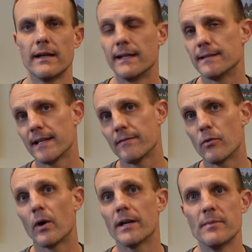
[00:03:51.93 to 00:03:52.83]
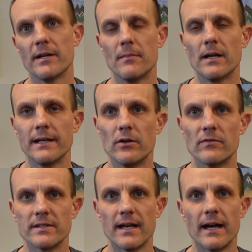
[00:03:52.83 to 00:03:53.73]
and save quite a bit of money
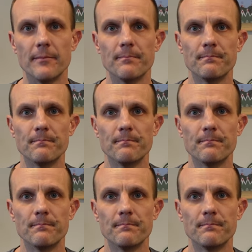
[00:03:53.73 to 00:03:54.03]
over time.